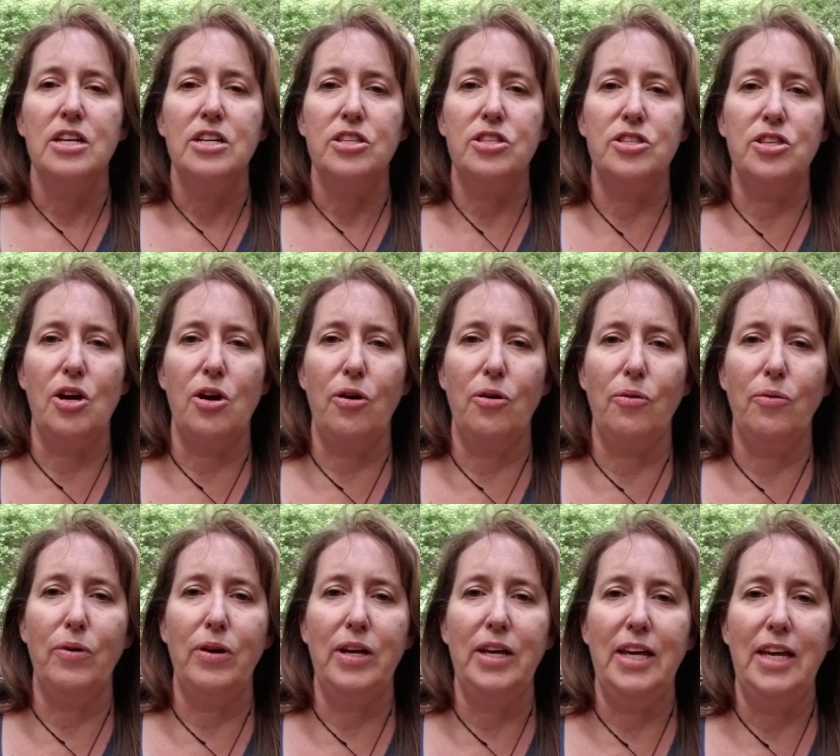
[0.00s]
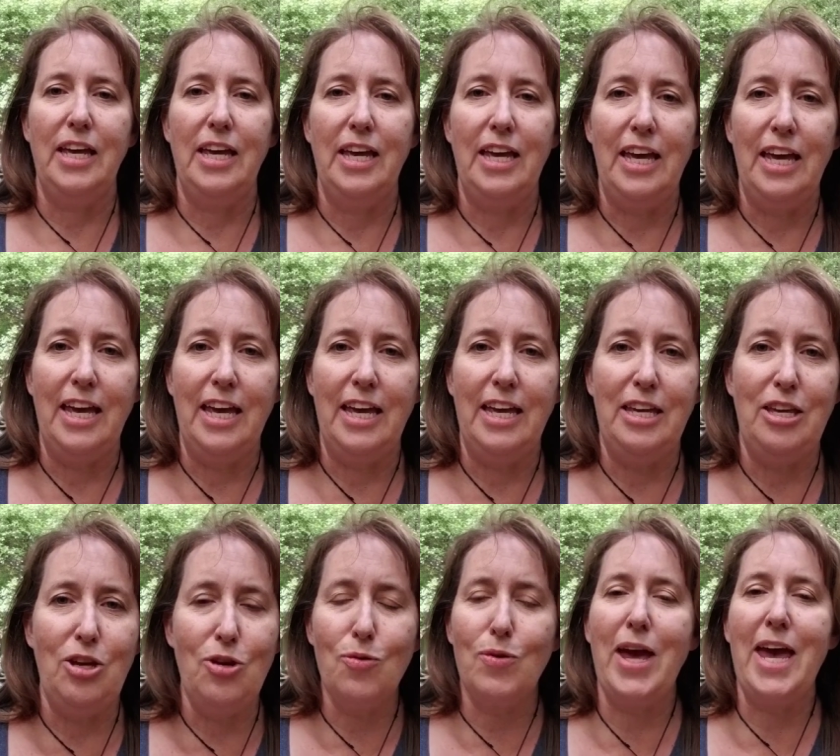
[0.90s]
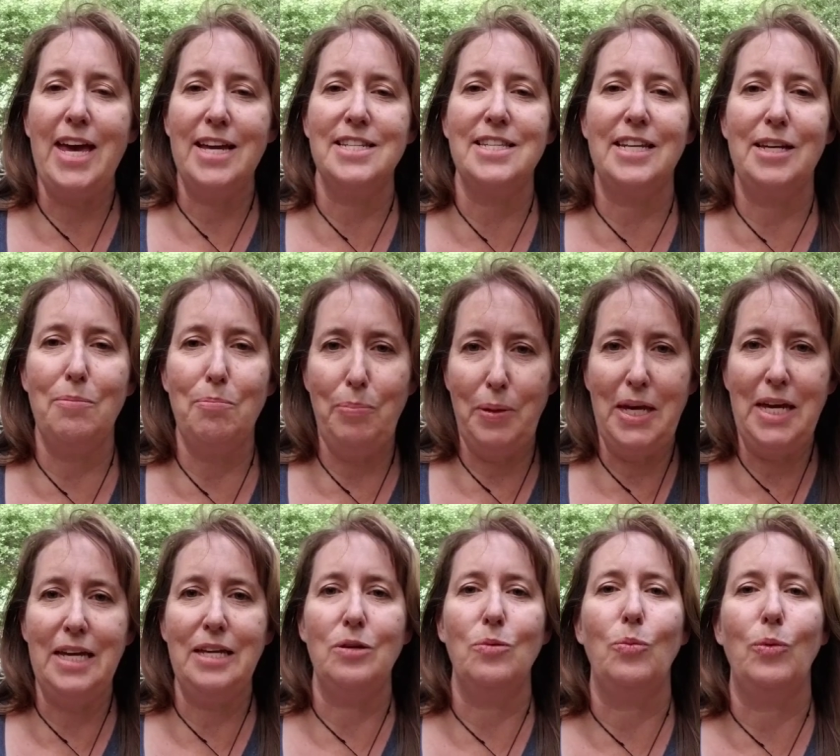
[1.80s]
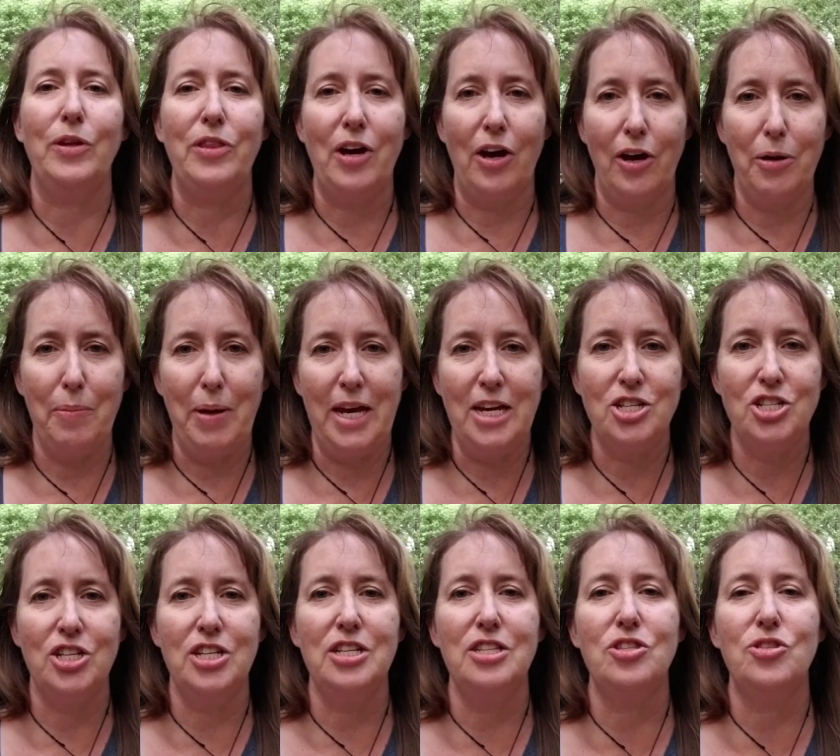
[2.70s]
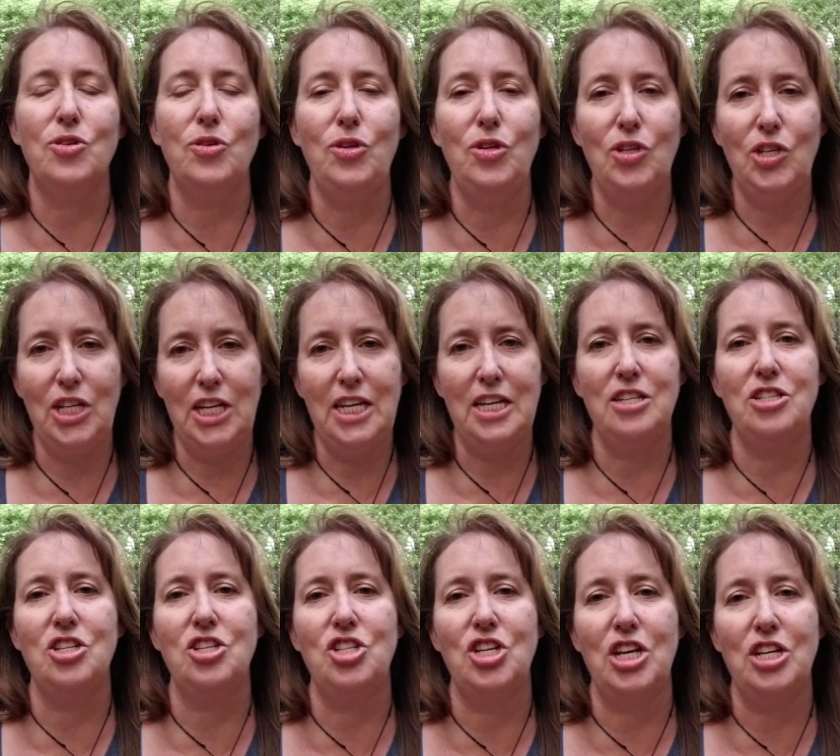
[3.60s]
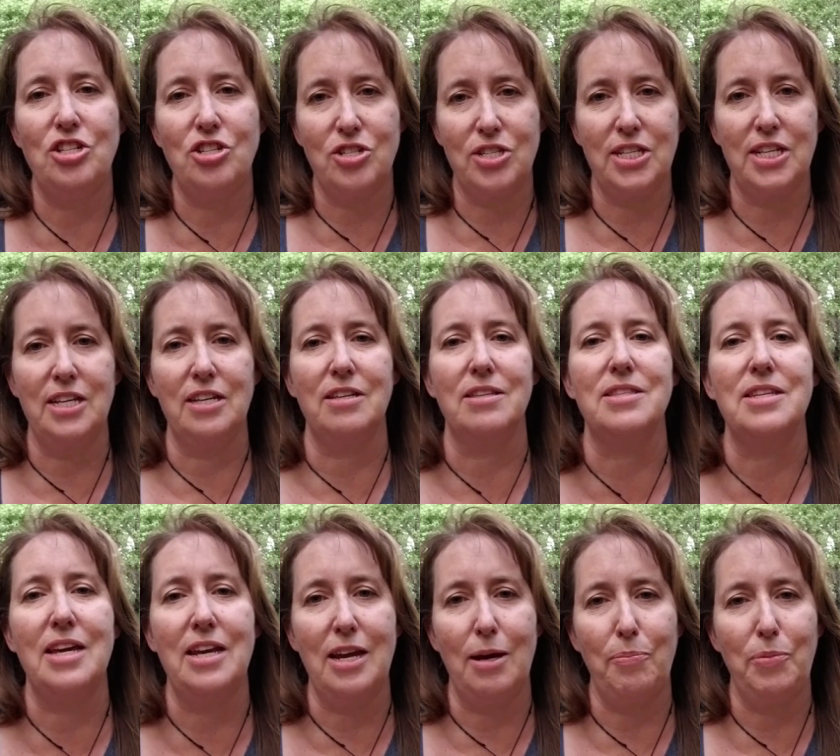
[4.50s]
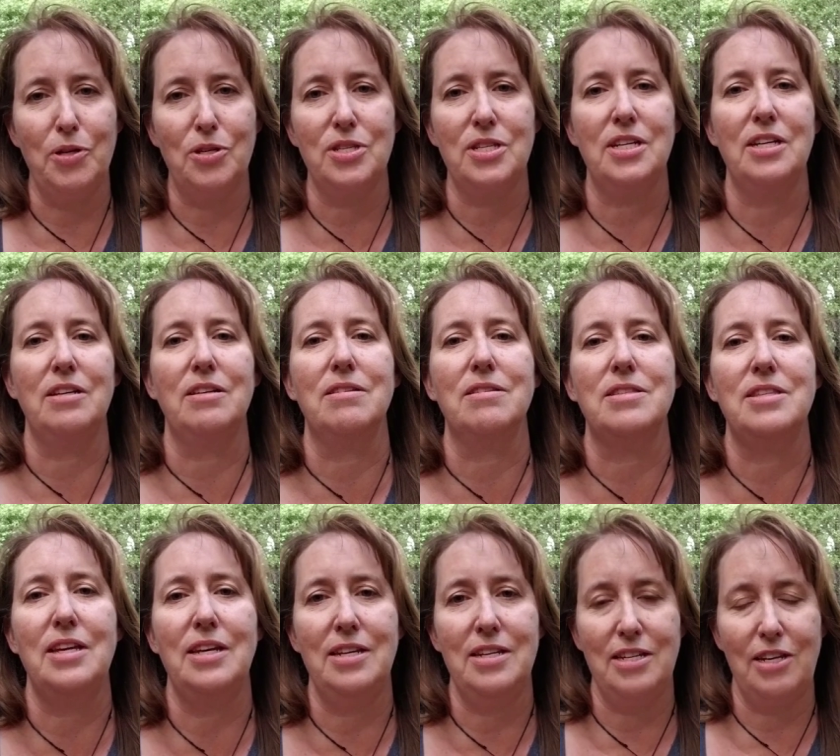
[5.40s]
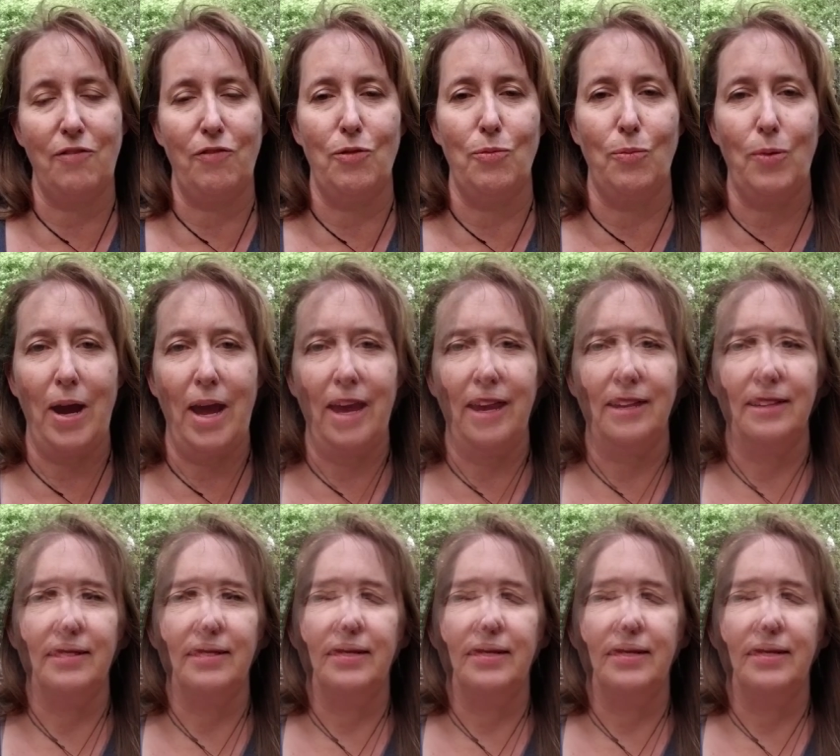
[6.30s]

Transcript: So you can't compete with automation, so you need to change your skills and up your skills in a different way.